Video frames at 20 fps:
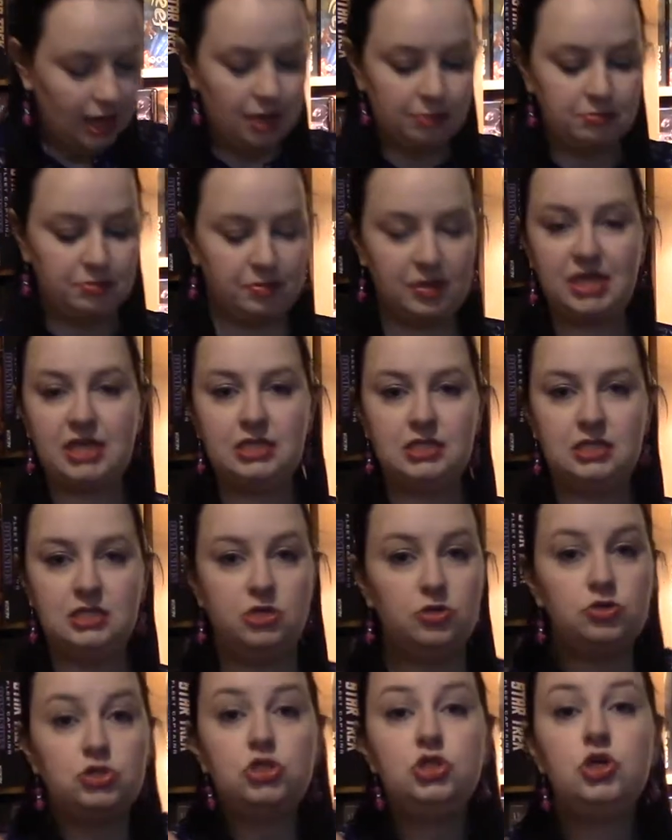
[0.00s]
because
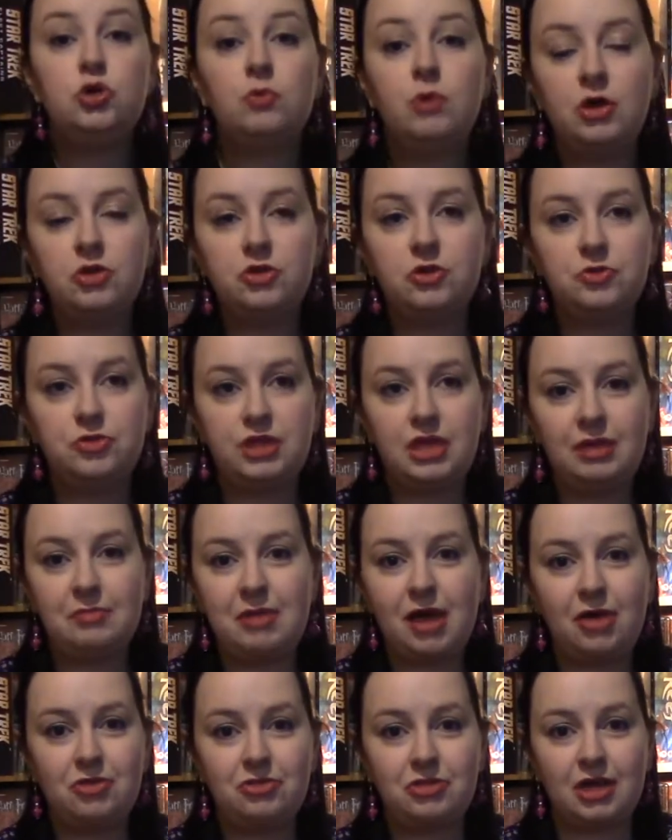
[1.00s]
there's no other theme
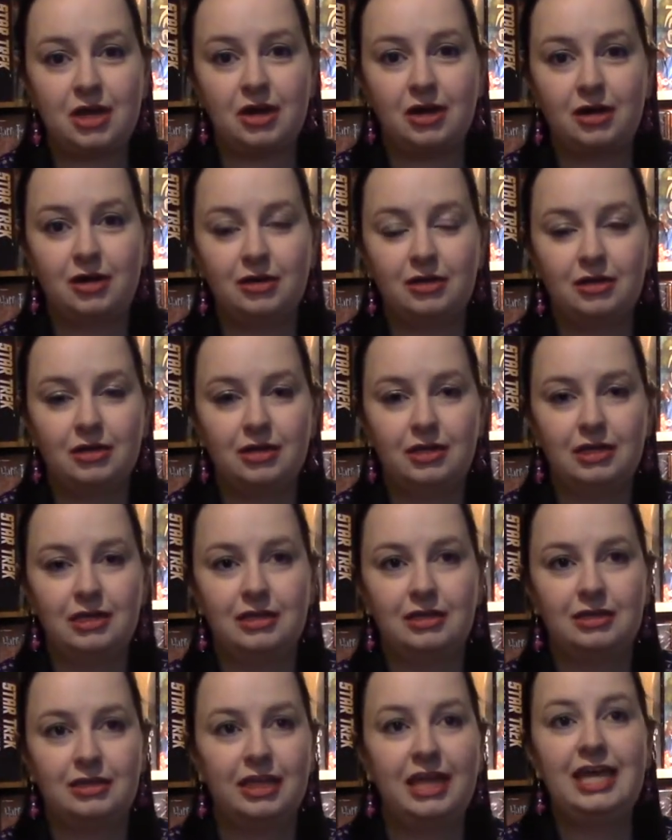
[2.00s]
out there
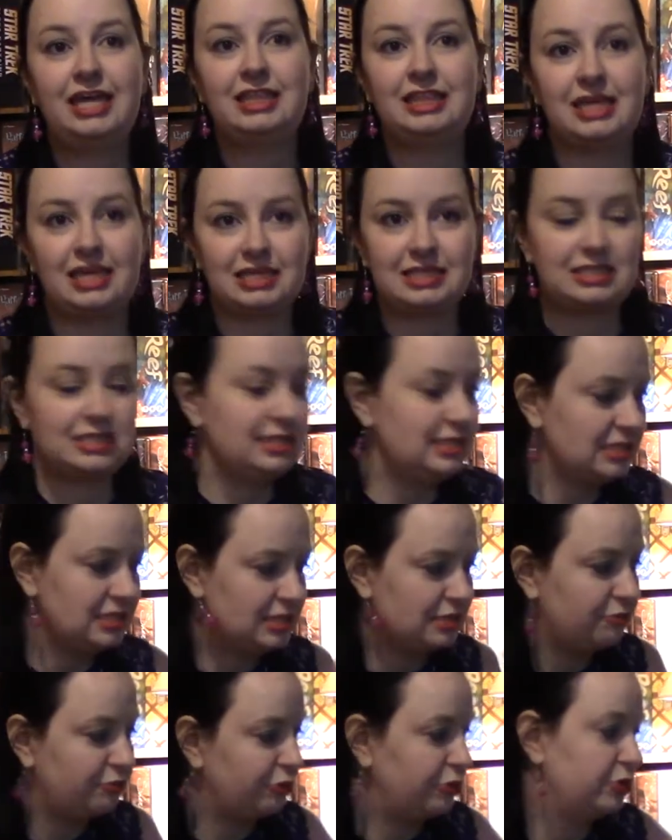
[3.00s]
like this. This is
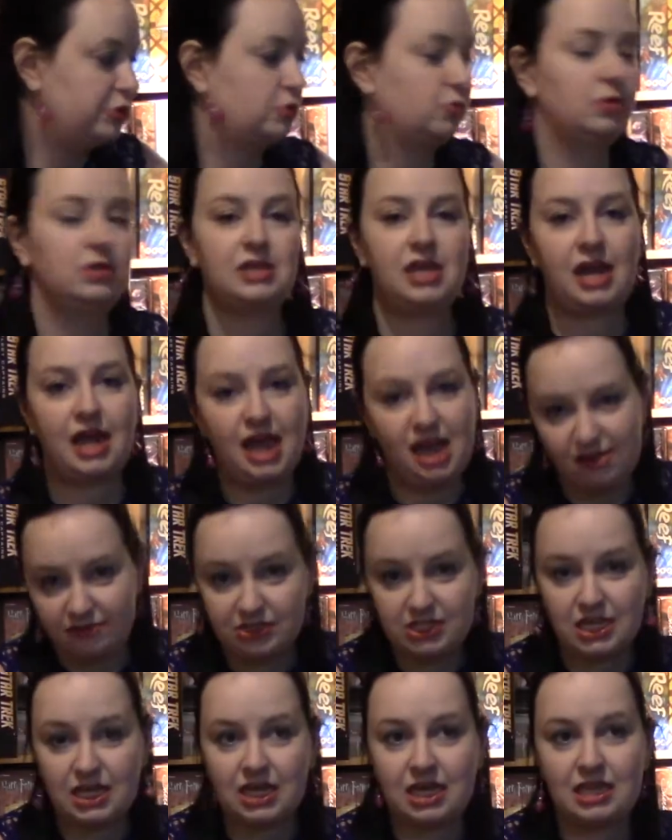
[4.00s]
the first one that I've
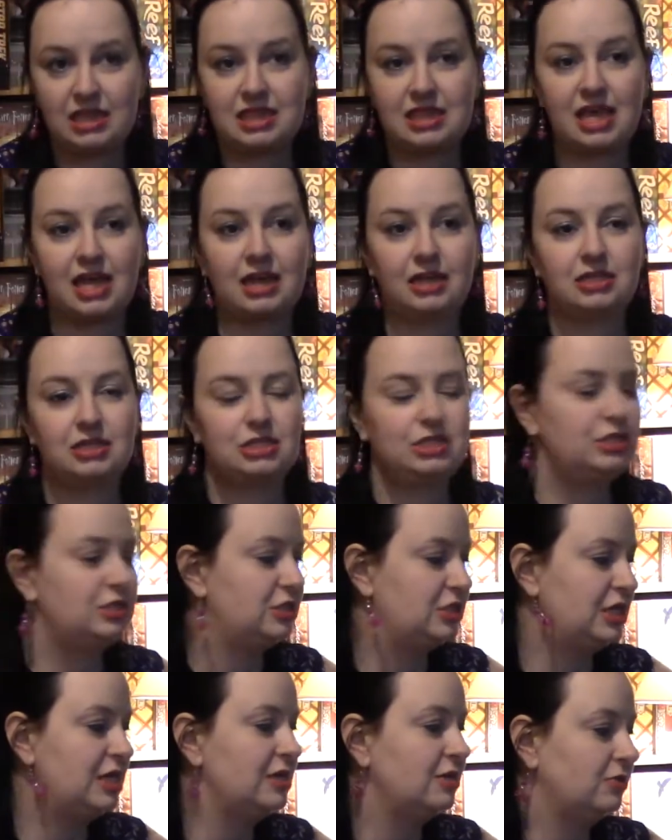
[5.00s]
seen that
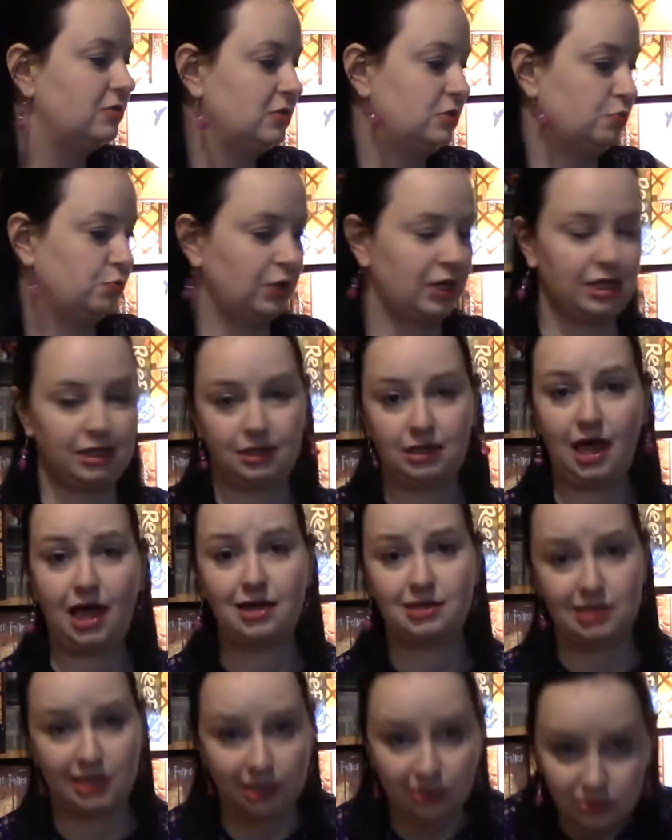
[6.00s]
deals with
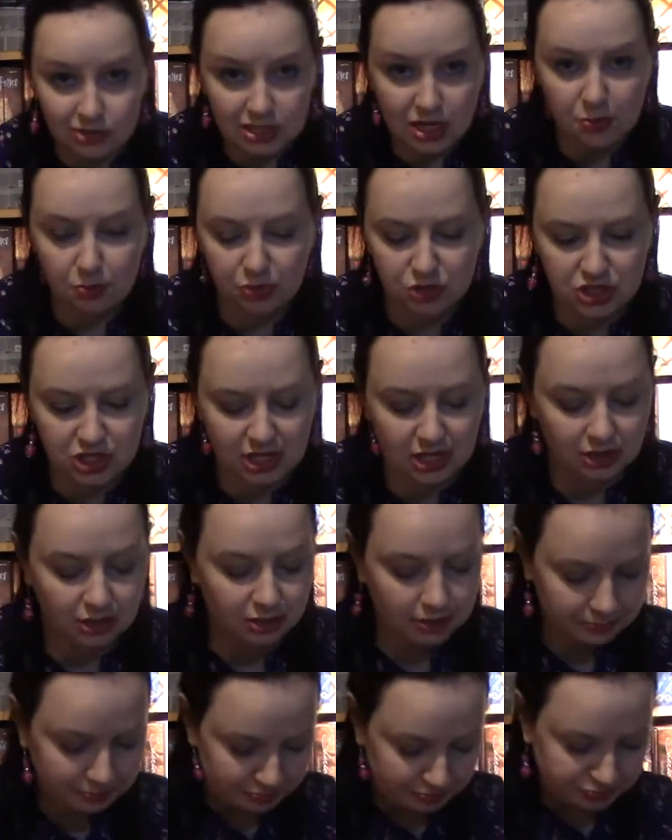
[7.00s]
cocktails in
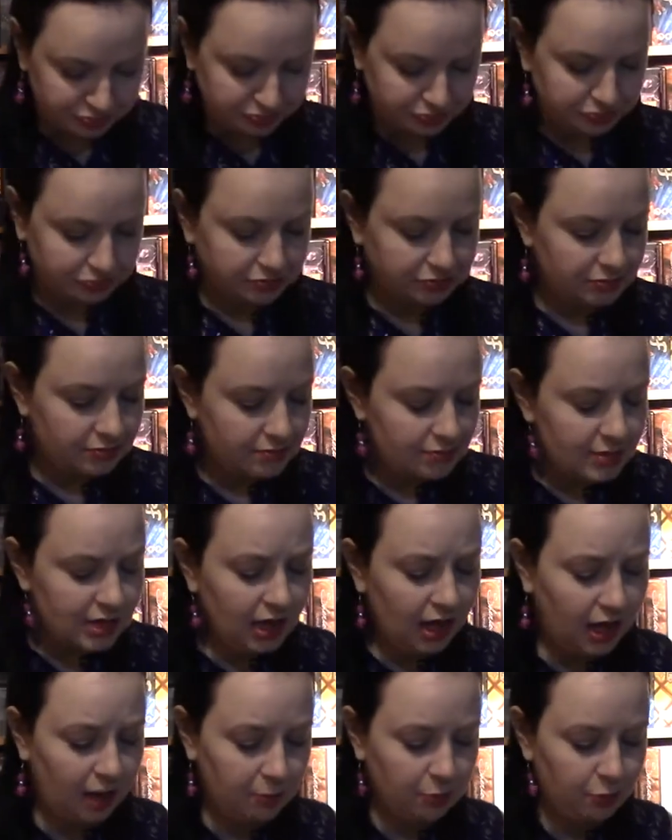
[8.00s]
particular.
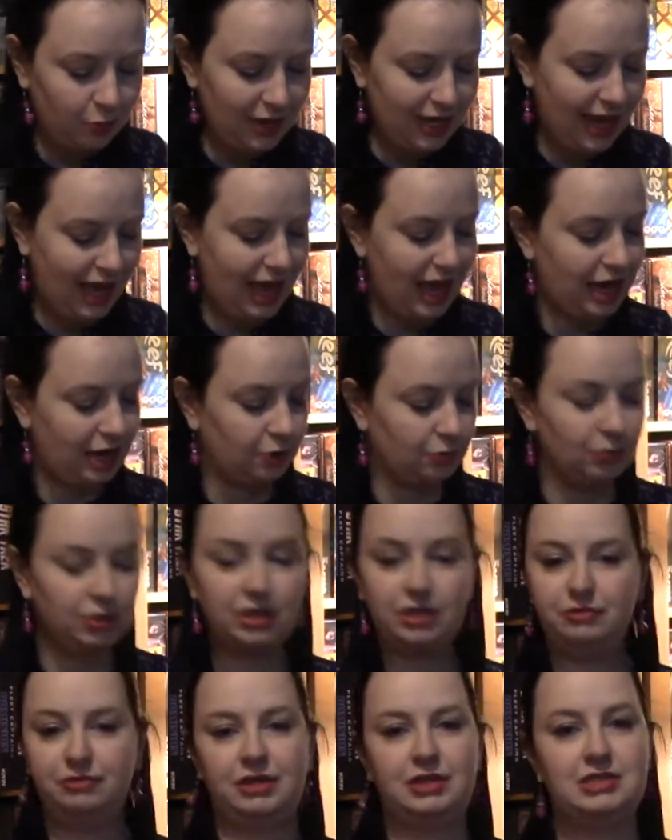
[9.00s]
We had a
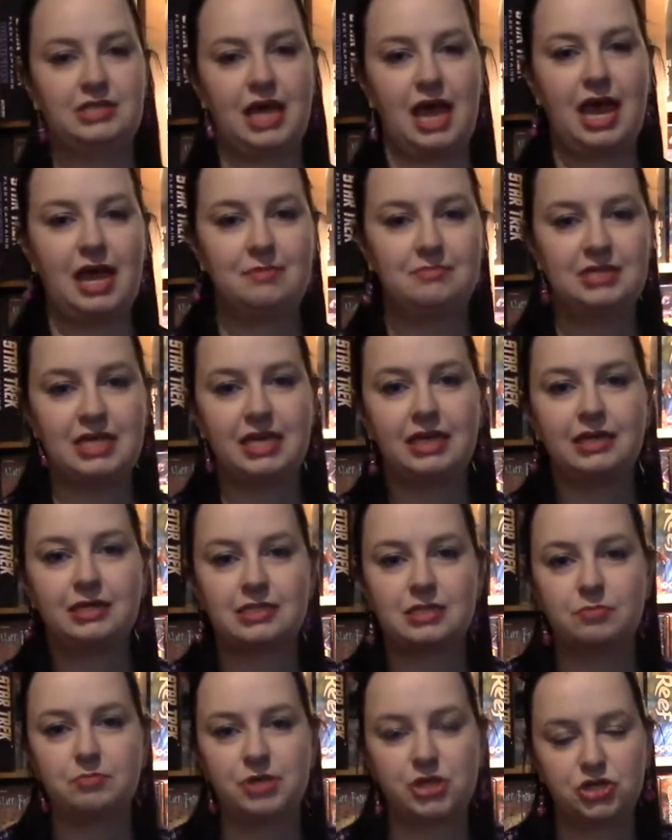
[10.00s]
really fun time taking
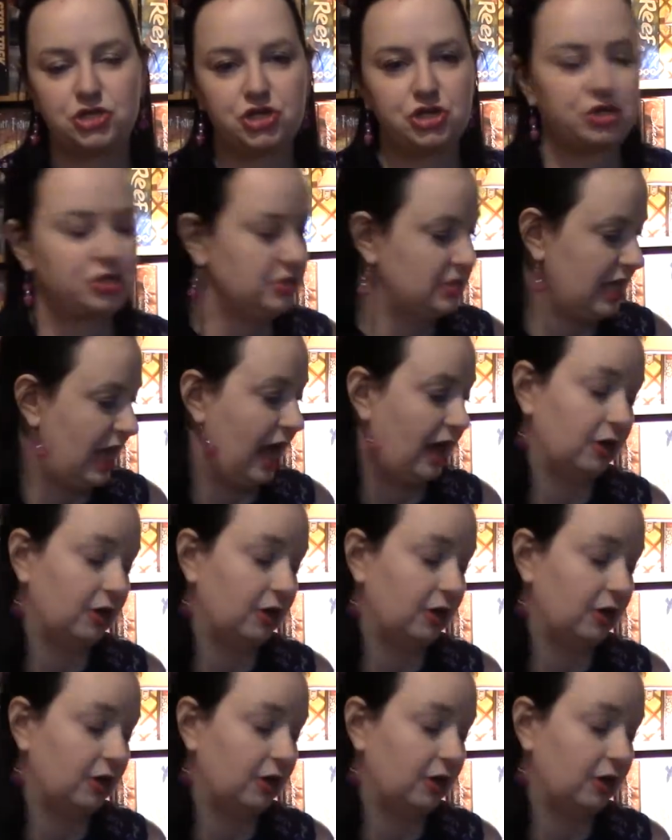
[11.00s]
some pictures at a